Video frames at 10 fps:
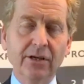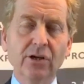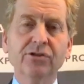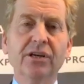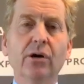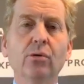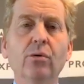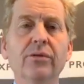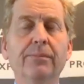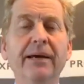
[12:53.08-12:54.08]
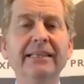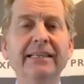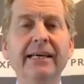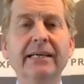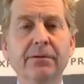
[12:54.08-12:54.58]
So the
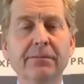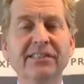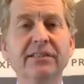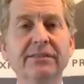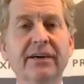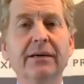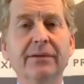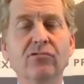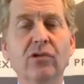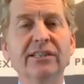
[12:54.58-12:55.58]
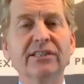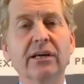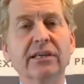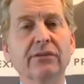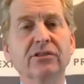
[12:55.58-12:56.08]
PD, permissive development rights,
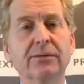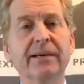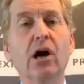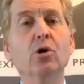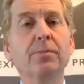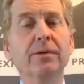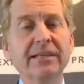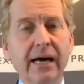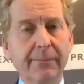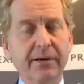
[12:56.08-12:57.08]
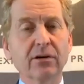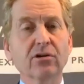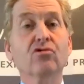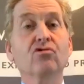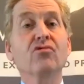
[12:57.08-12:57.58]
are going to be opened up
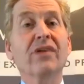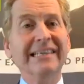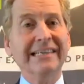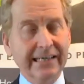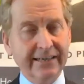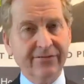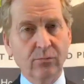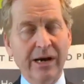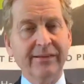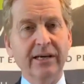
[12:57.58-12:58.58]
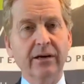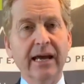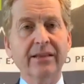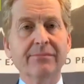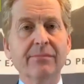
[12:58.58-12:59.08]
greatly from where they are
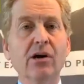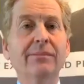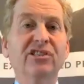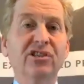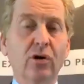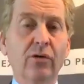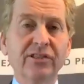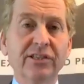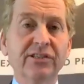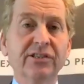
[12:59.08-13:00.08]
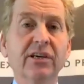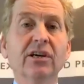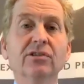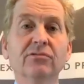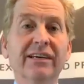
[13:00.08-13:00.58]
now. At the moment, it's just offices
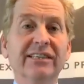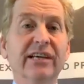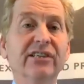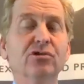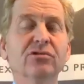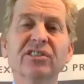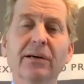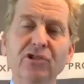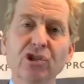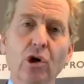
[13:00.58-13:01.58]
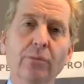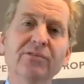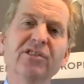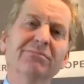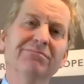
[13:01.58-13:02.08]
to residential and some
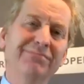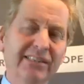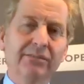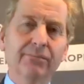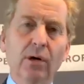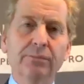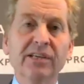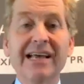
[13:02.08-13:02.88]
shops and bits and bobs.